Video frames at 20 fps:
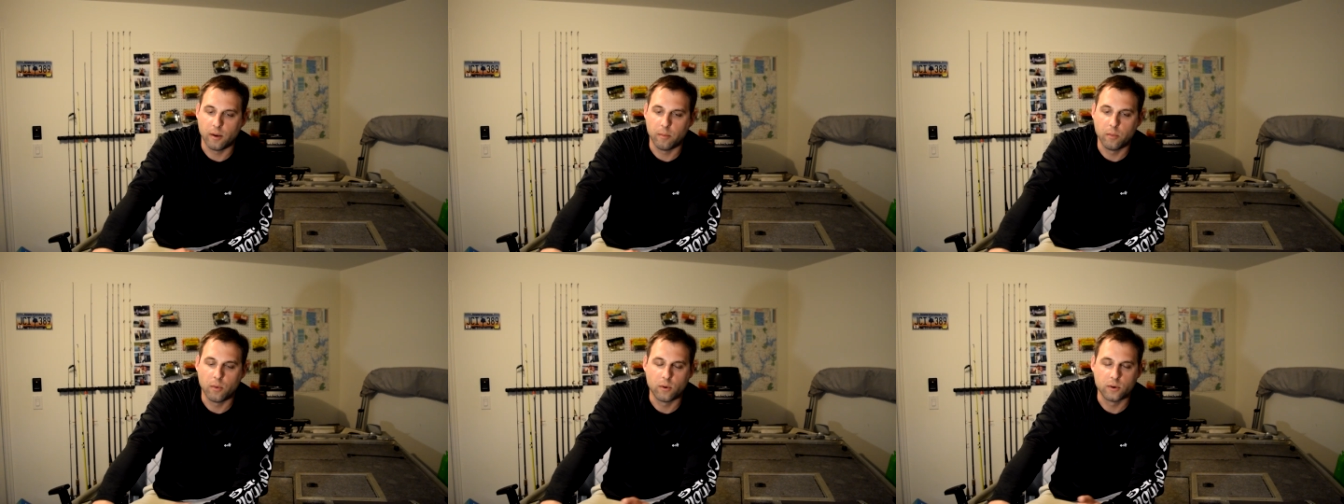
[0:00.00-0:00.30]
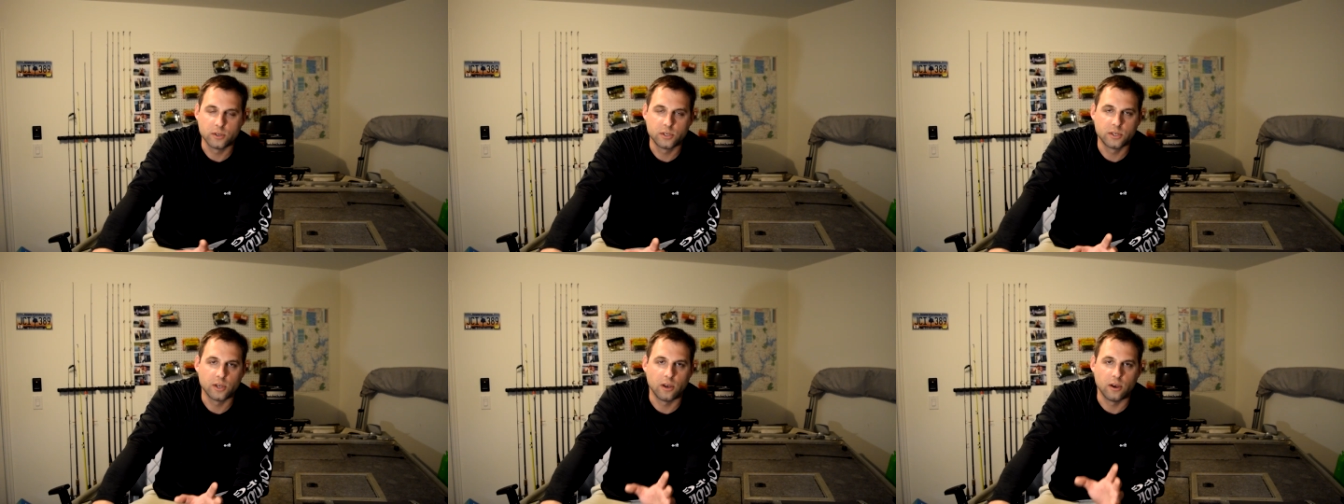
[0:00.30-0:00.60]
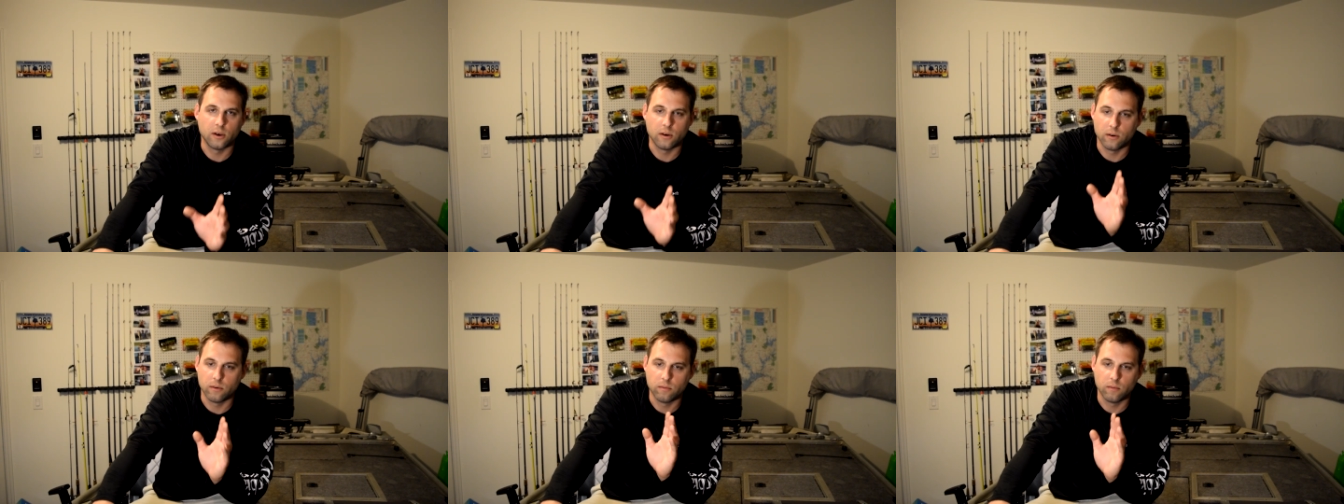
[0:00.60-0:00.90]
more
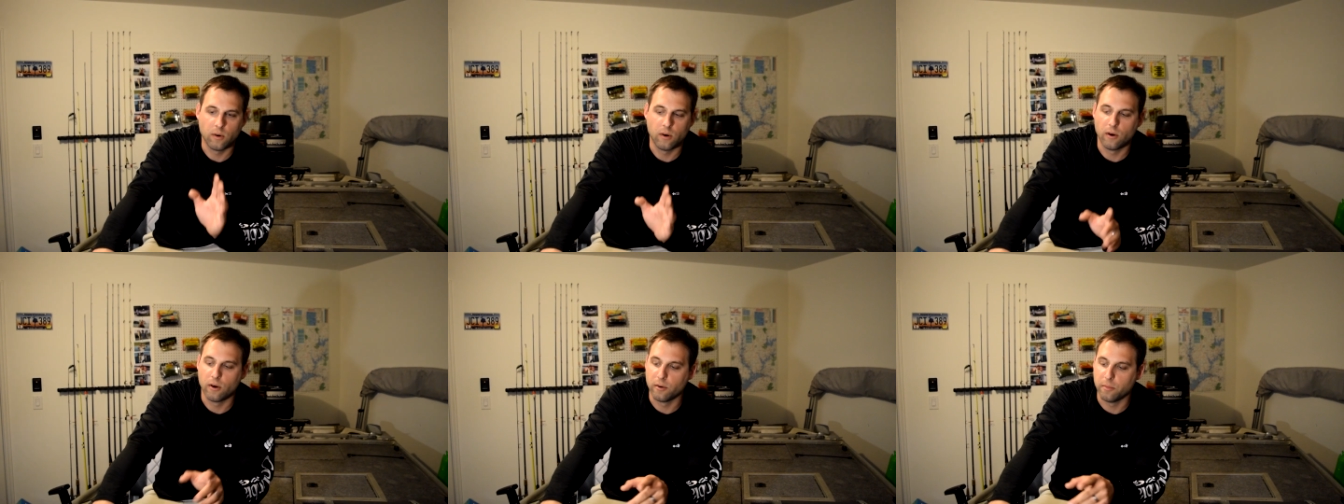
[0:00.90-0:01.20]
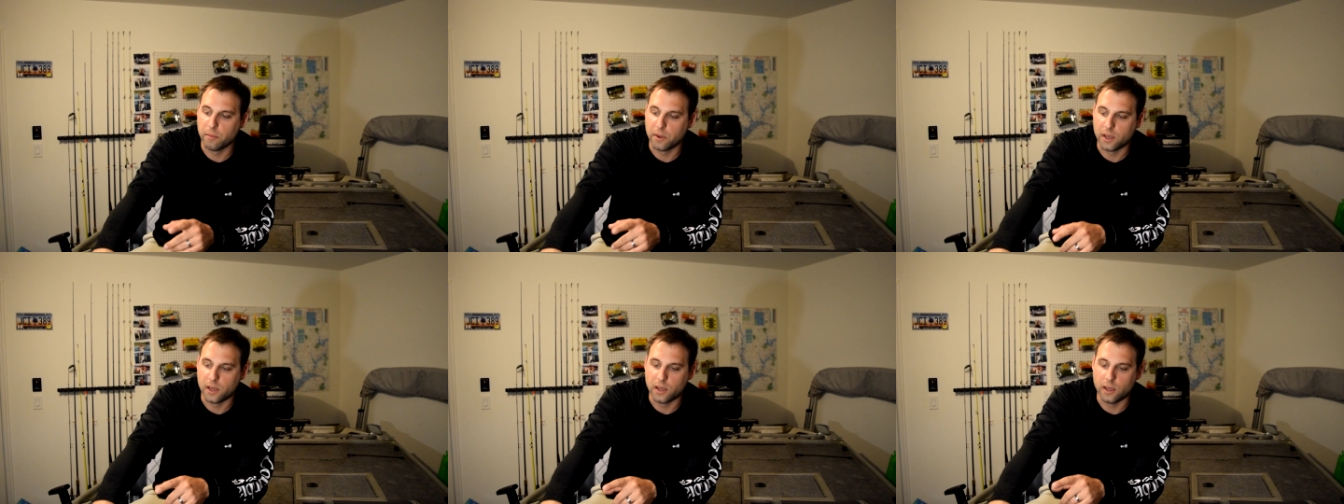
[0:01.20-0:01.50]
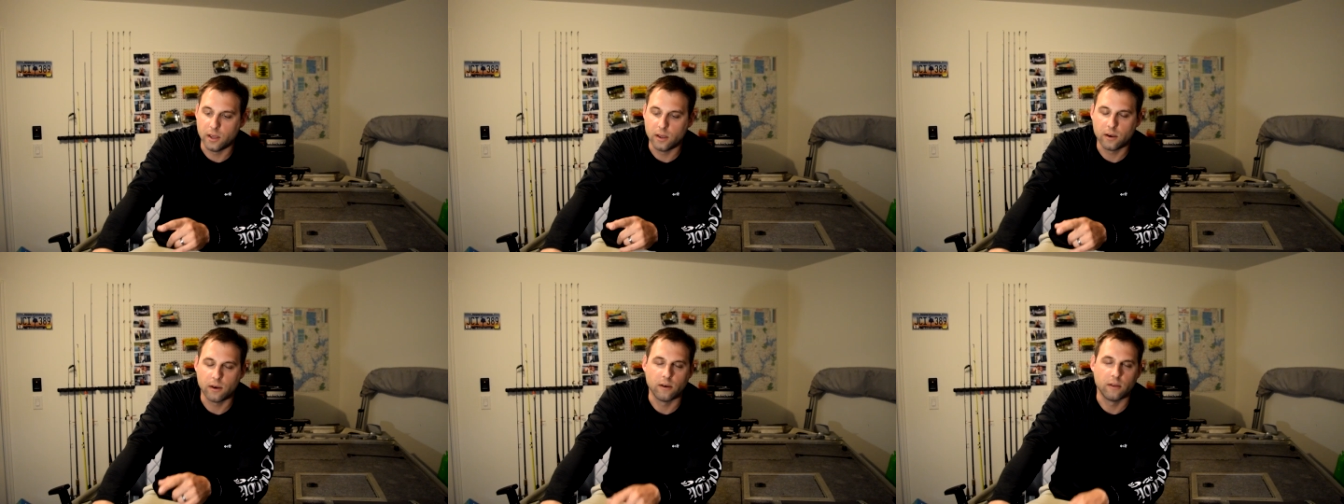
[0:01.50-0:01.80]
so on
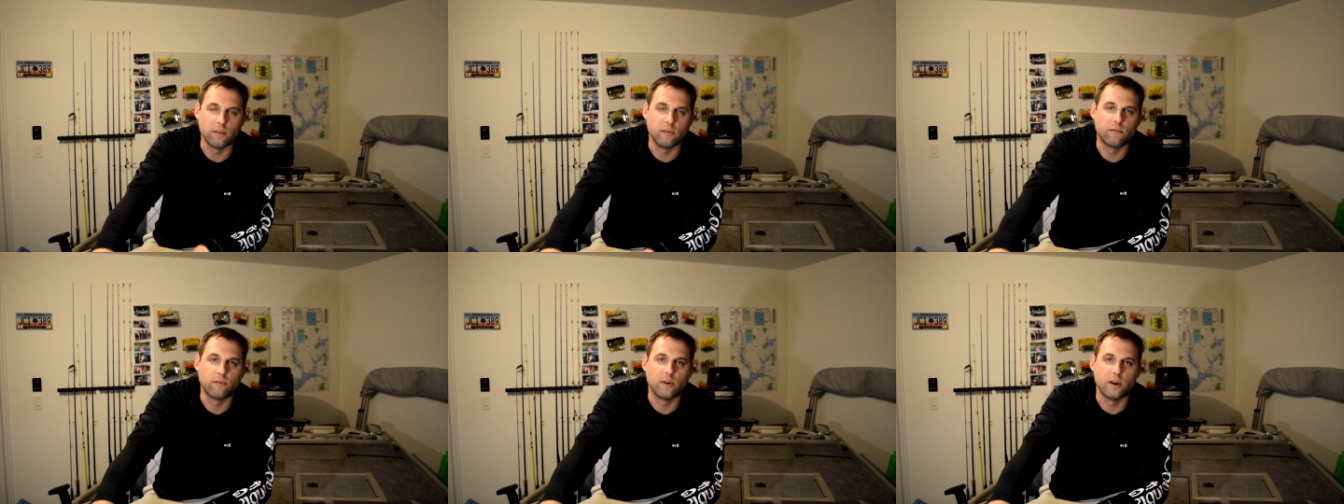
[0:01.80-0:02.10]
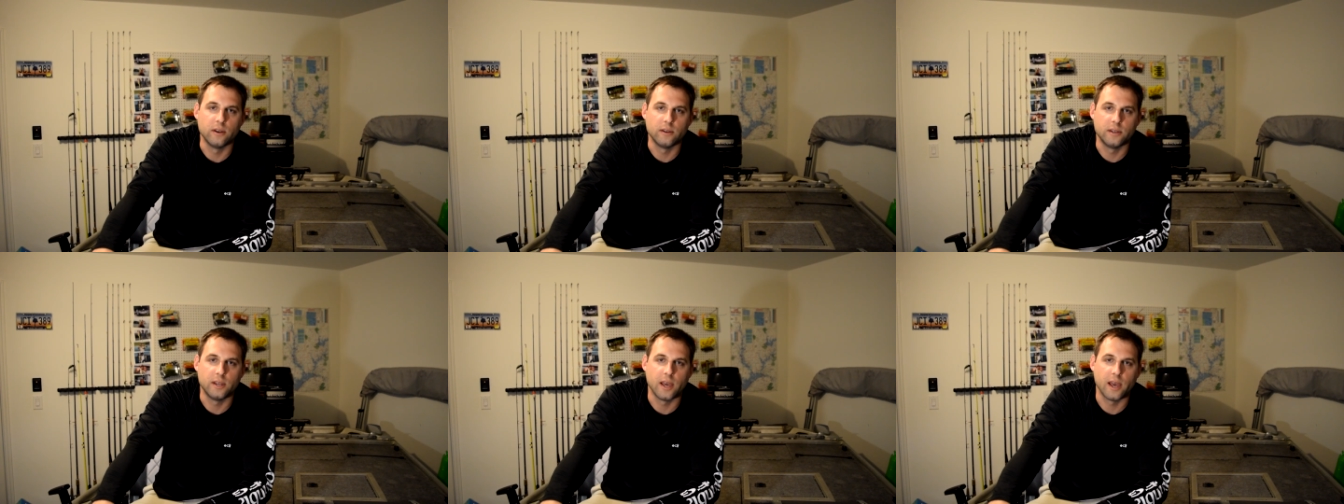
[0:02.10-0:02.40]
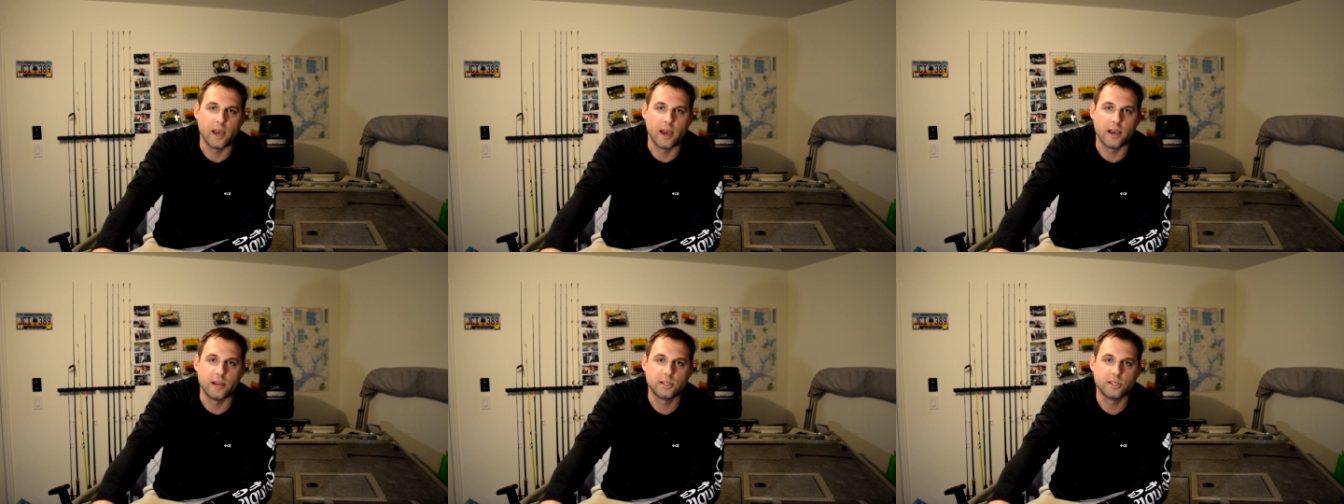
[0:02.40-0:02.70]
me on the front
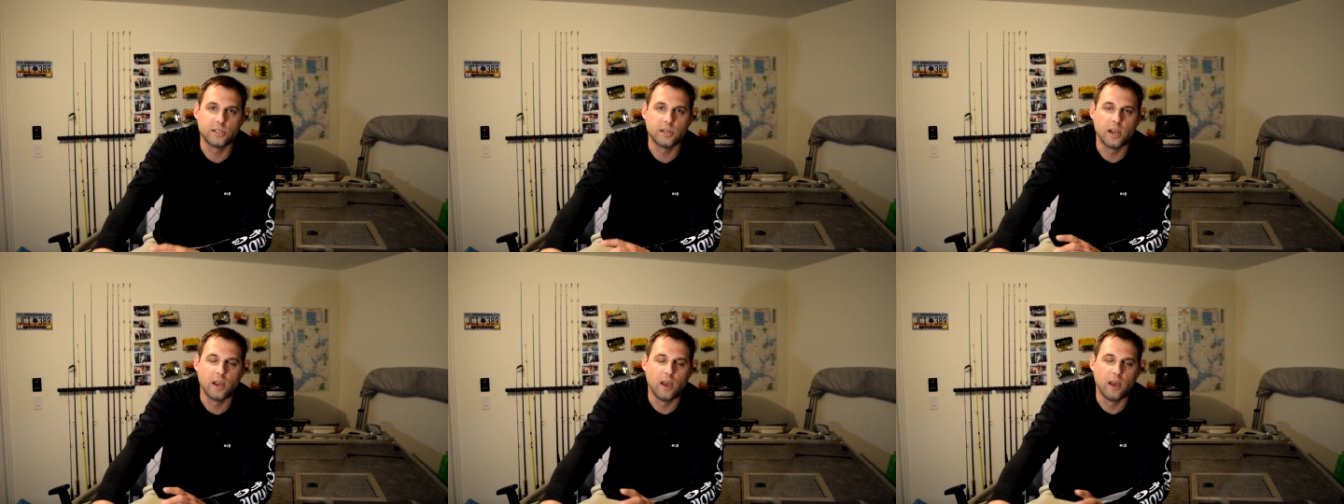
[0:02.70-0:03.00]
dash.